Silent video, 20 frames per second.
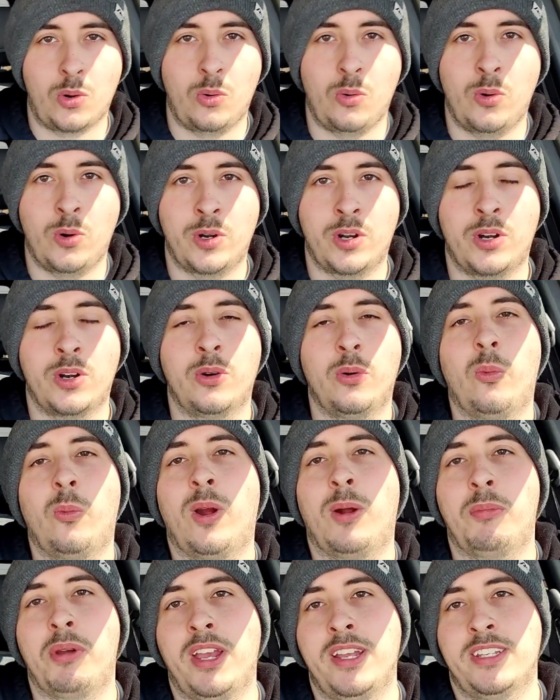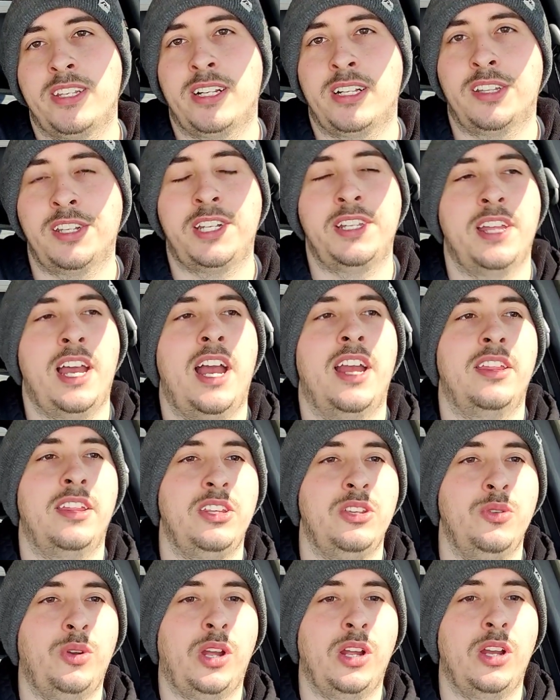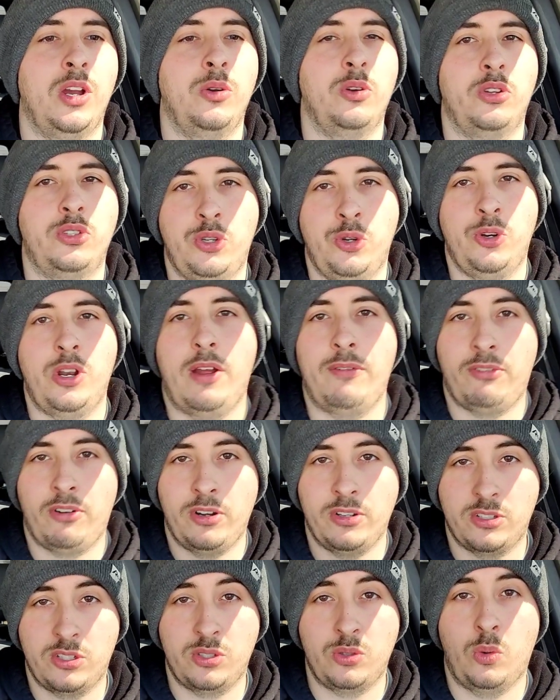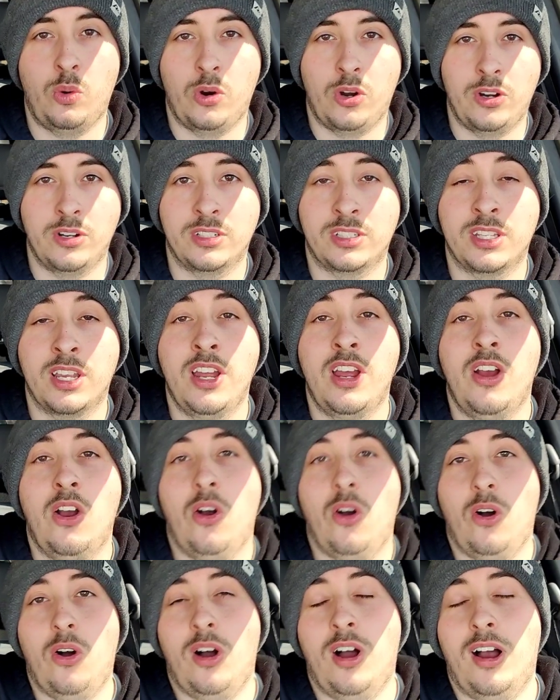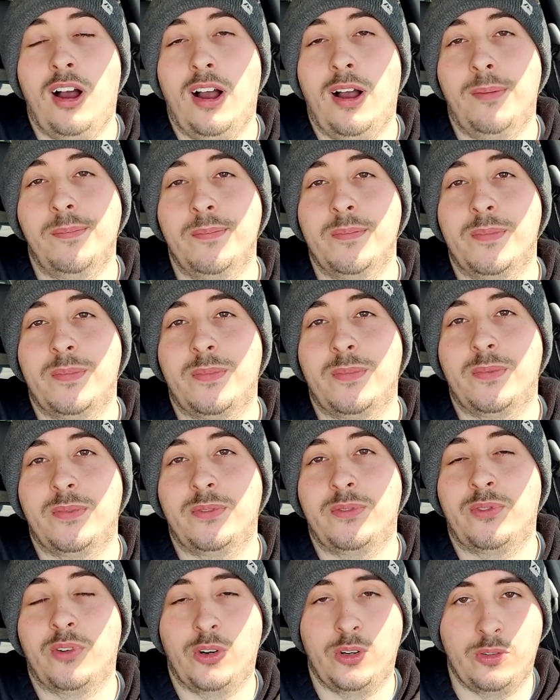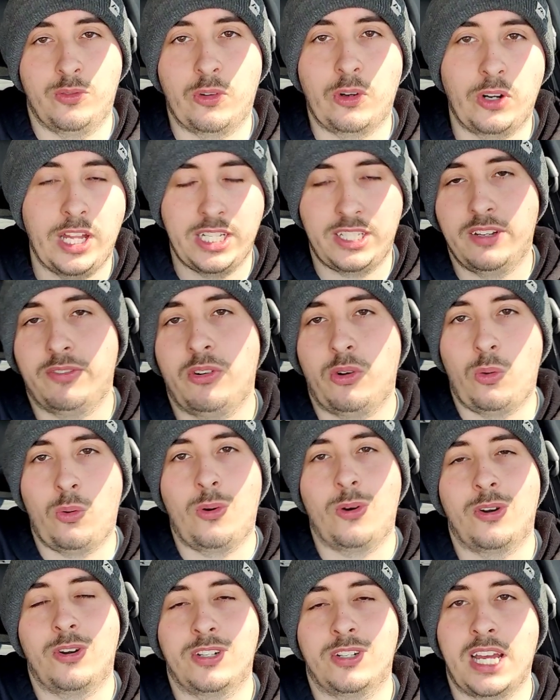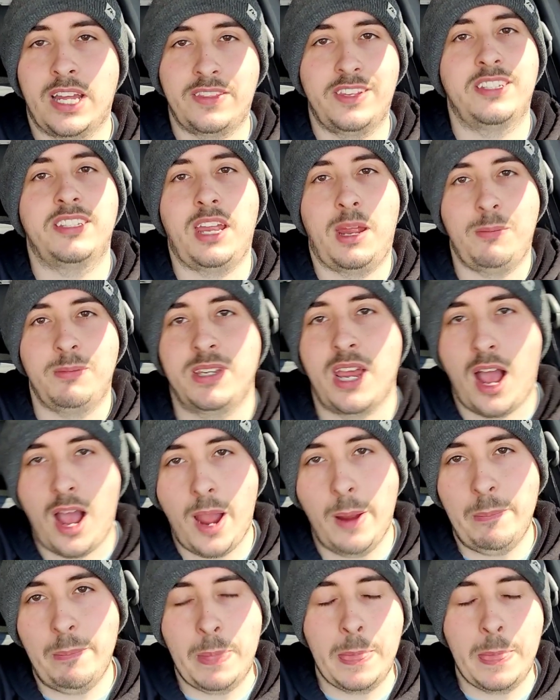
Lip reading: order where basically that you can go to two different stores for like different orders at the same time.